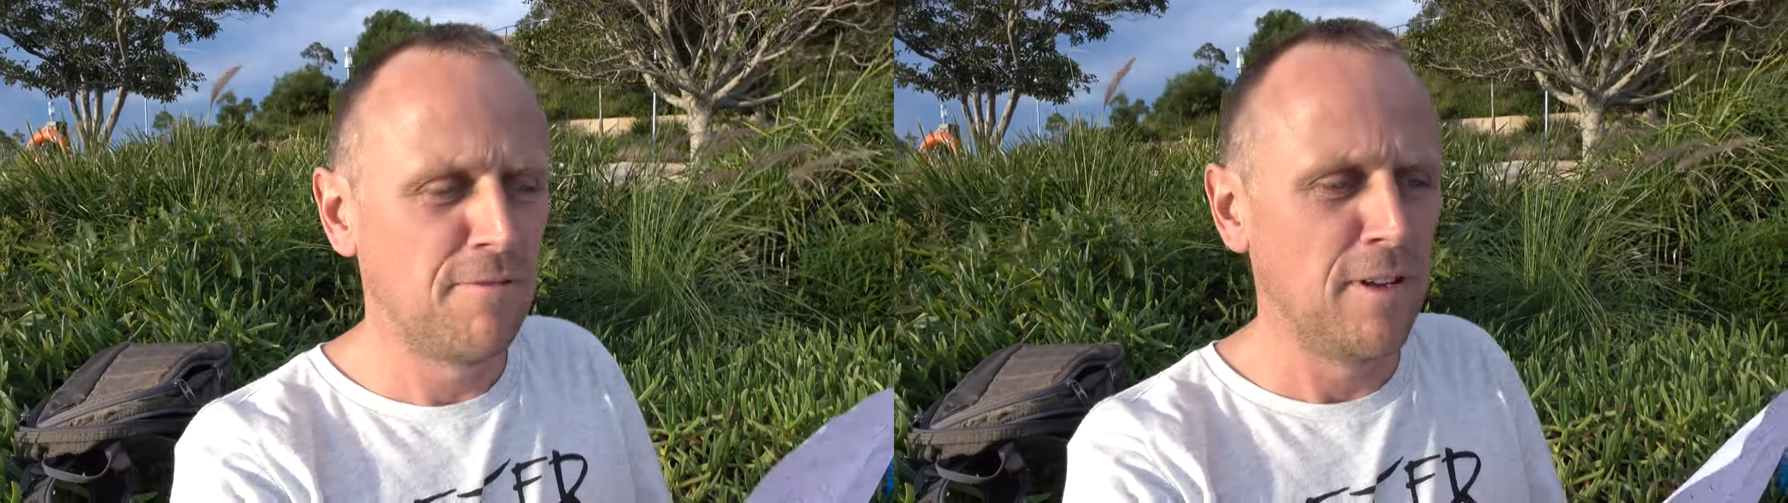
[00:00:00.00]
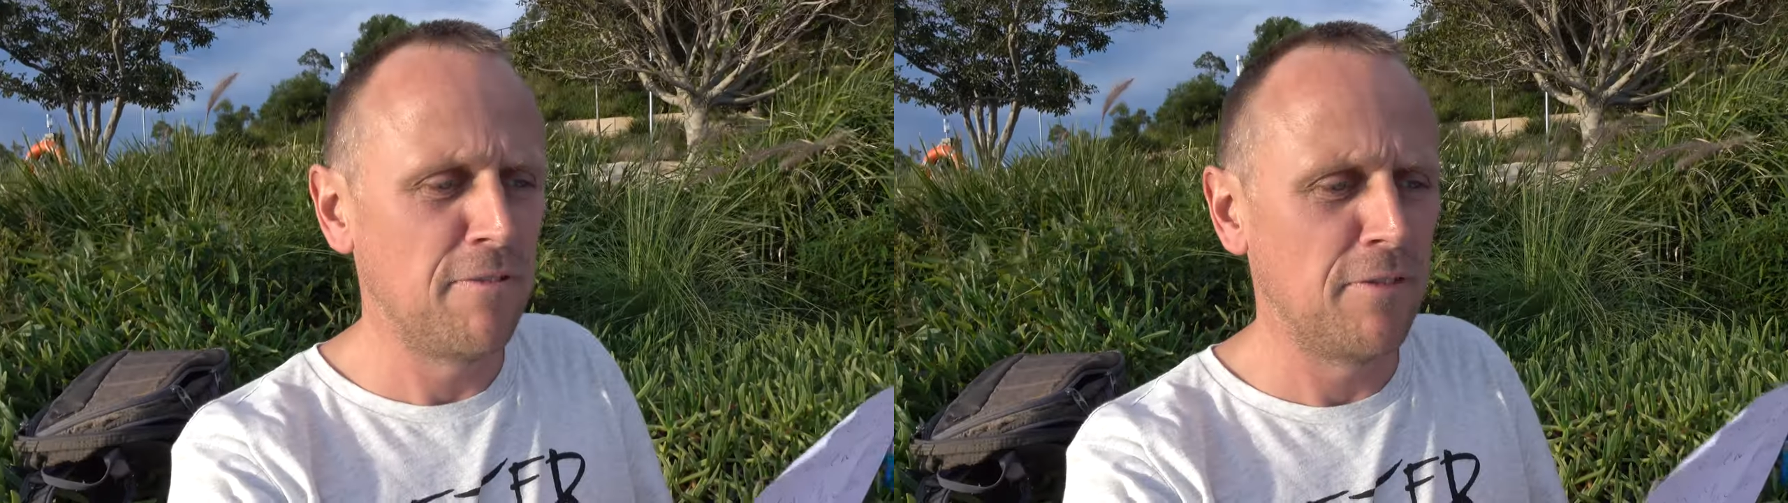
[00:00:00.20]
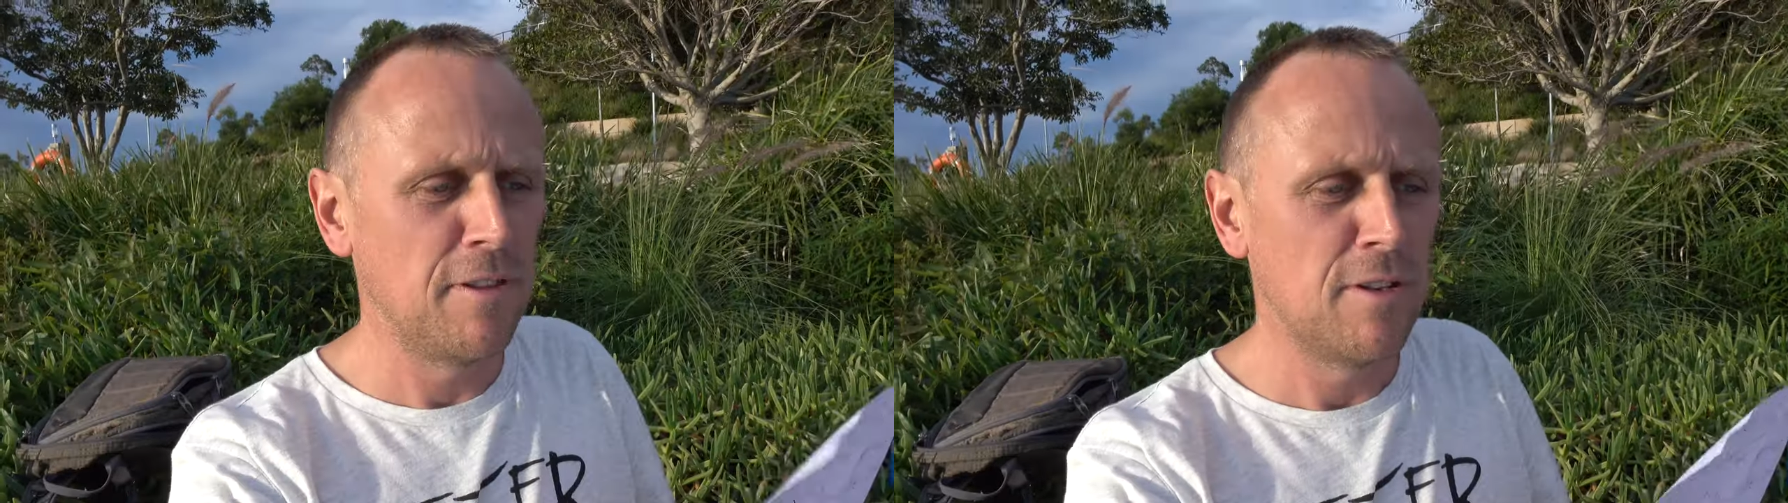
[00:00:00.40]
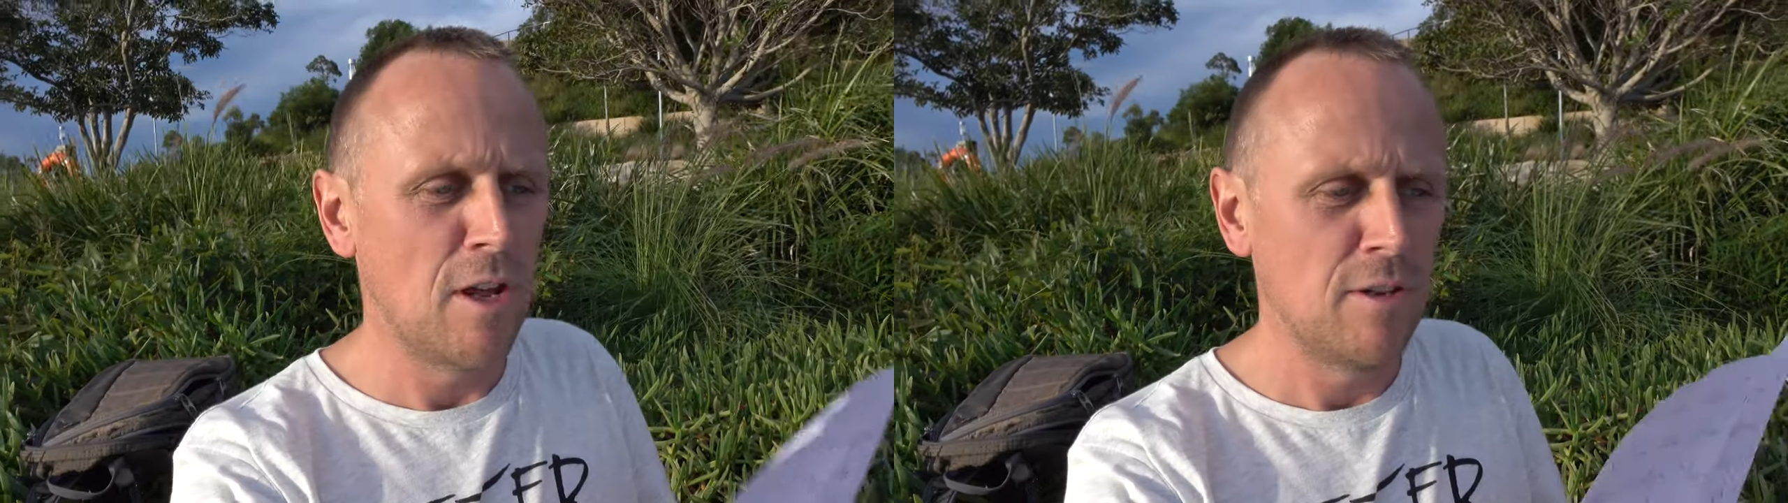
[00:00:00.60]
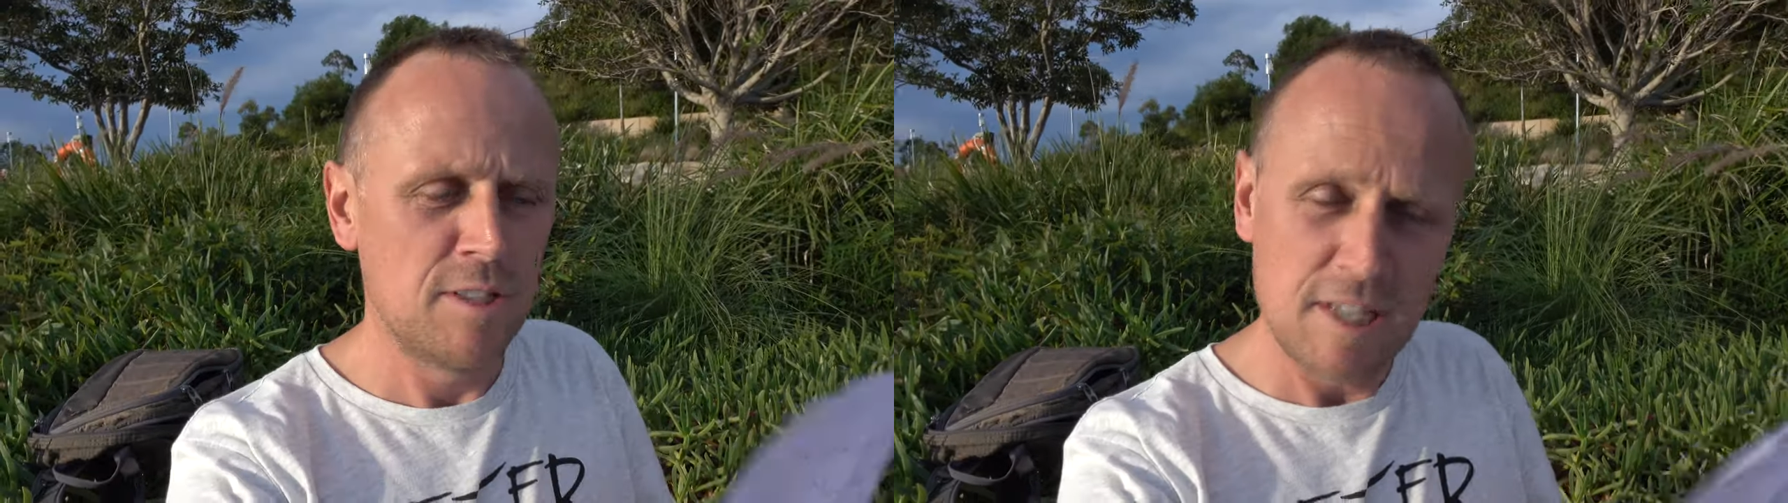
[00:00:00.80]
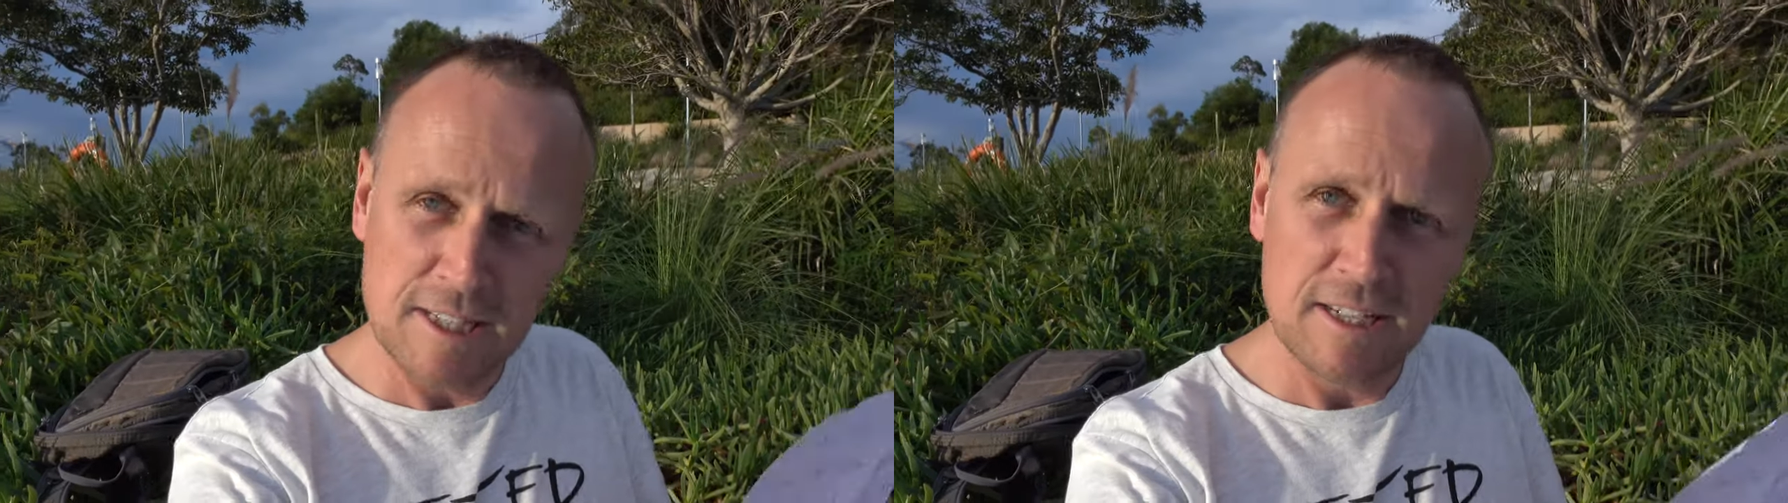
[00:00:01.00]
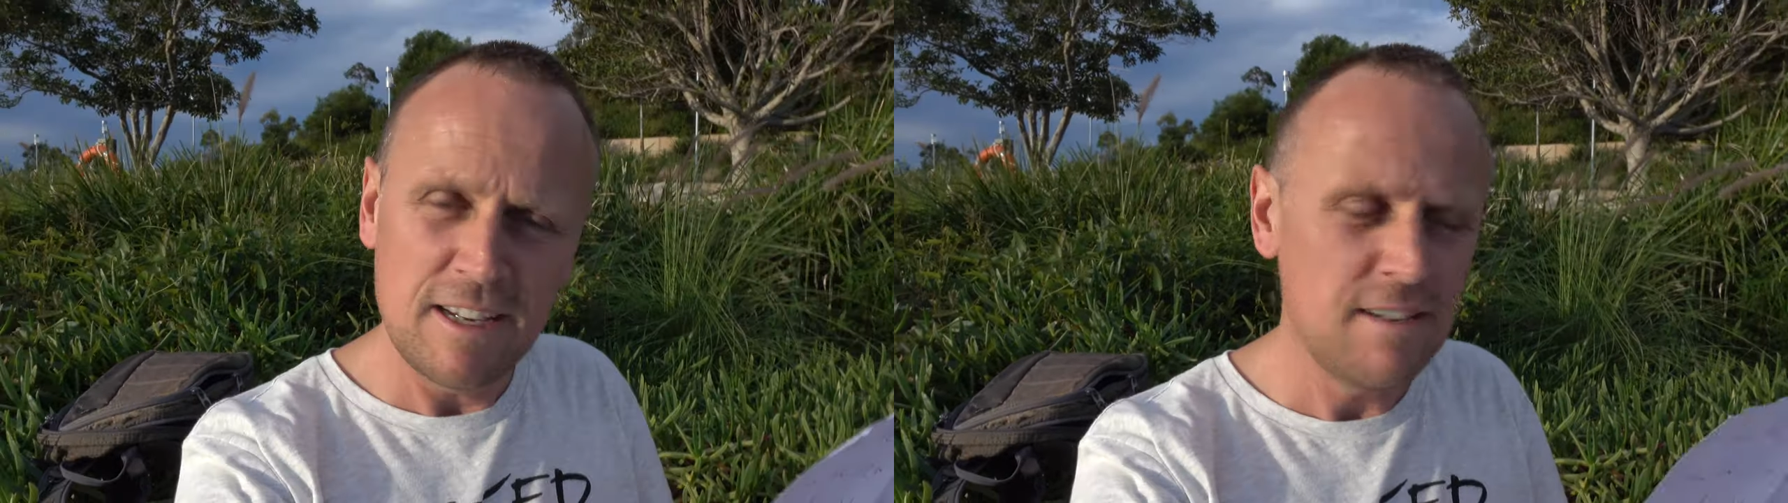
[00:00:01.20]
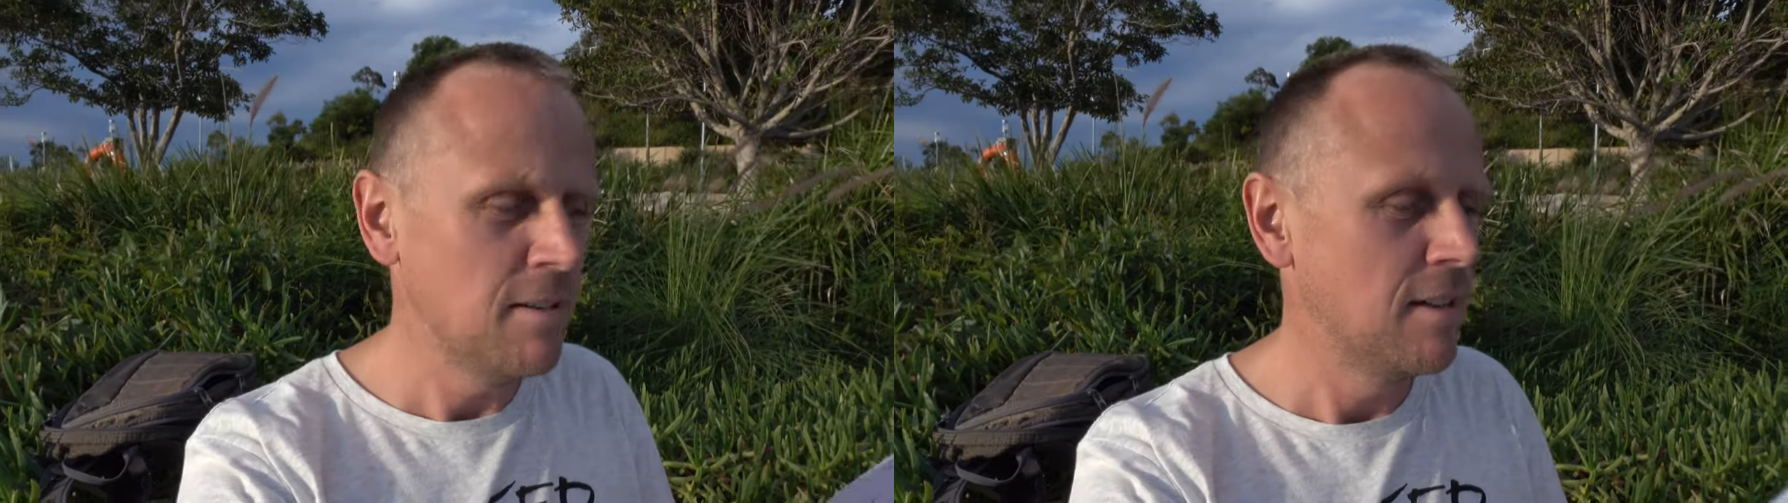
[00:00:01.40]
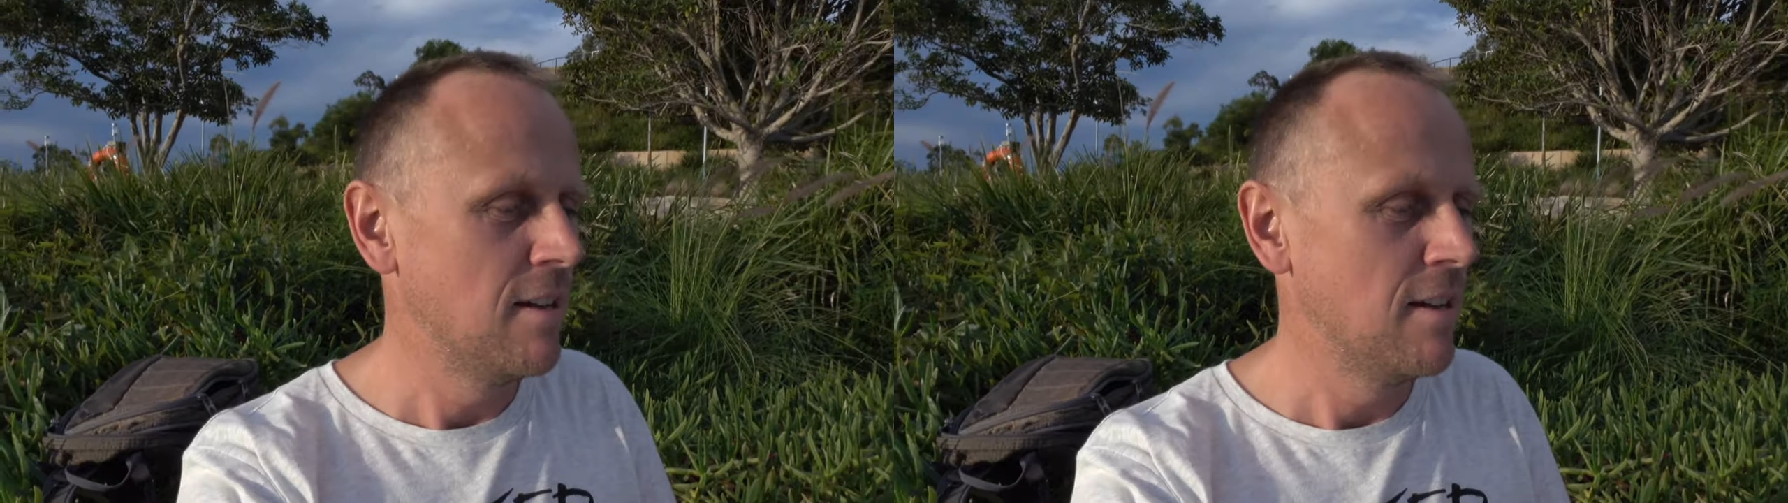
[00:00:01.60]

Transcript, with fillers: 5th, 16.